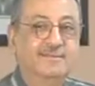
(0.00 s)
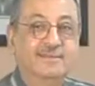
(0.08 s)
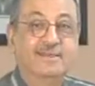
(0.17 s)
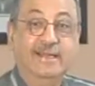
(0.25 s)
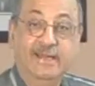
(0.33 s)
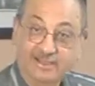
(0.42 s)

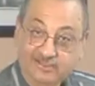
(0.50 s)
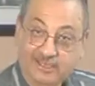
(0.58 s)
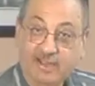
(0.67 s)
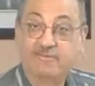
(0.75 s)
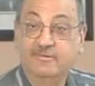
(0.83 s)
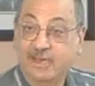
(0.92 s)
It is
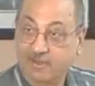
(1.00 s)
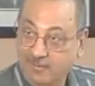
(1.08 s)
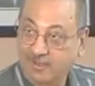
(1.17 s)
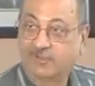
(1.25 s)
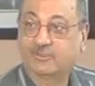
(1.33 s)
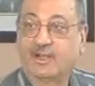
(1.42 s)
definite
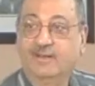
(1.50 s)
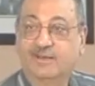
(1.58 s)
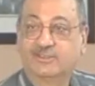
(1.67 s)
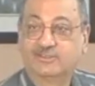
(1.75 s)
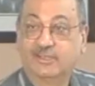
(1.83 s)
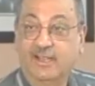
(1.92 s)
because Al
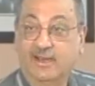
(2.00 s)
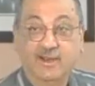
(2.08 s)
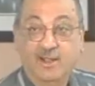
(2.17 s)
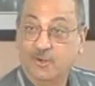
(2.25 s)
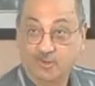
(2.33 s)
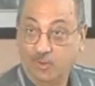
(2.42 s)
is there.
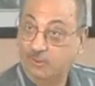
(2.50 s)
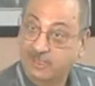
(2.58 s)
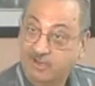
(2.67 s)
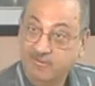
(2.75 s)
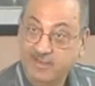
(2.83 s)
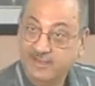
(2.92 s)
No
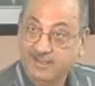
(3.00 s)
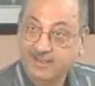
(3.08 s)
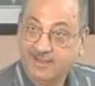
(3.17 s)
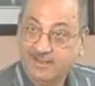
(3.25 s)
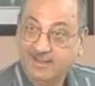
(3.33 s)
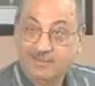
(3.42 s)
tanween.
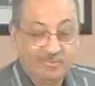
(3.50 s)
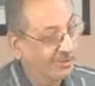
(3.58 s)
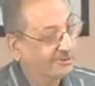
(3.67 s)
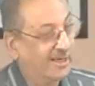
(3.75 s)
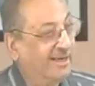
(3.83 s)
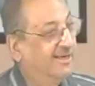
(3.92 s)
Because
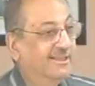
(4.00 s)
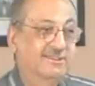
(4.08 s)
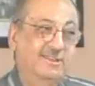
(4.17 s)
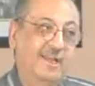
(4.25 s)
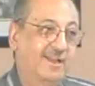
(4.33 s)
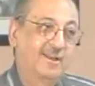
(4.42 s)
Al is
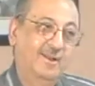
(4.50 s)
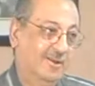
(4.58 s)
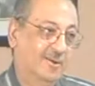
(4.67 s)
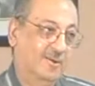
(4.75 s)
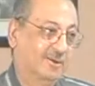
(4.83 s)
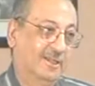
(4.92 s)
there,
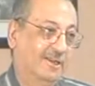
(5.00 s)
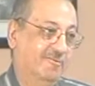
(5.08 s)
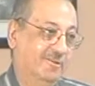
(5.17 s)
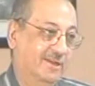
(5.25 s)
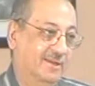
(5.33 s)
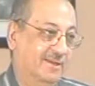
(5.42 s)
no
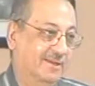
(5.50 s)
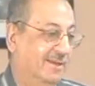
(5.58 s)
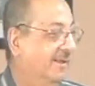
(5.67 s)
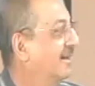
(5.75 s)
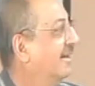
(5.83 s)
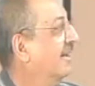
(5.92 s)
tanween.
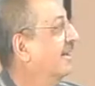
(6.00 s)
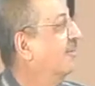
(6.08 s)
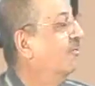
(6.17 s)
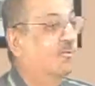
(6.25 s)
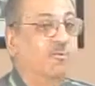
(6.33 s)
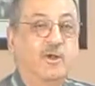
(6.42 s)

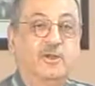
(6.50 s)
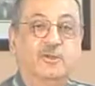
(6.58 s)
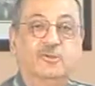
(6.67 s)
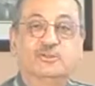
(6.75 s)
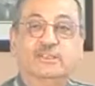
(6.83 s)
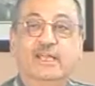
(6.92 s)
What do
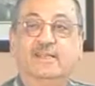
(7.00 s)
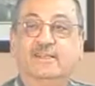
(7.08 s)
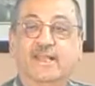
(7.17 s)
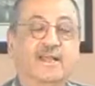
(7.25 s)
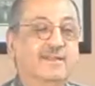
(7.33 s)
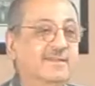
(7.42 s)
you see at the
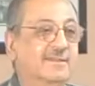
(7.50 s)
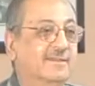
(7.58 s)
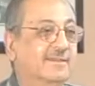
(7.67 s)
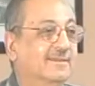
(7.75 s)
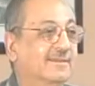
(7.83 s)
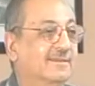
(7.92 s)
end?
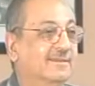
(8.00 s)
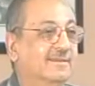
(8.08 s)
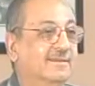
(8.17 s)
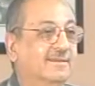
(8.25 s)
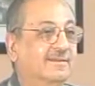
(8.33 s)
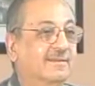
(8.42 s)

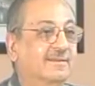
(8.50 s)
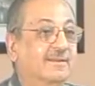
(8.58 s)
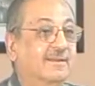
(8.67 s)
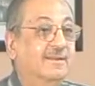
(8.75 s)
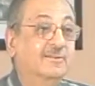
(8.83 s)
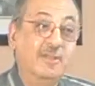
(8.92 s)

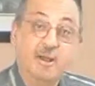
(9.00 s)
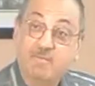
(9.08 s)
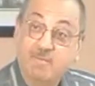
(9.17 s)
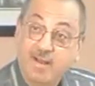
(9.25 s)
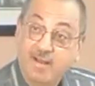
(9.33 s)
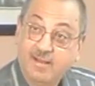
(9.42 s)

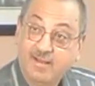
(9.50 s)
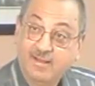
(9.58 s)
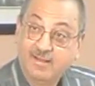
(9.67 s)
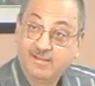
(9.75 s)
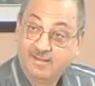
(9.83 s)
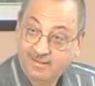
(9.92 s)
Dhamma.
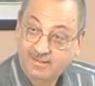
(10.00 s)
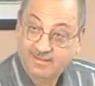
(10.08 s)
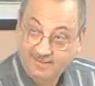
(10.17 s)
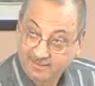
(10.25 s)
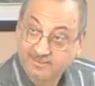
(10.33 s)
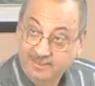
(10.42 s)

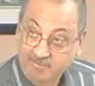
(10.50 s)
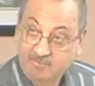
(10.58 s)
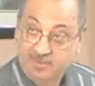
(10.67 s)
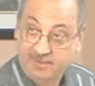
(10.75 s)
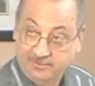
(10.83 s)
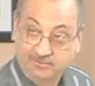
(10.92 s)

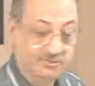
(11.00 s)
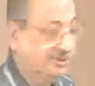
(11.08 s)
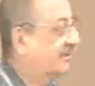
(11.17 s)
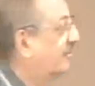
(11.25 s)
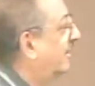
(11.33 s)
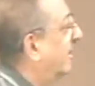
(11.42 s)
Dhamma you see, okay?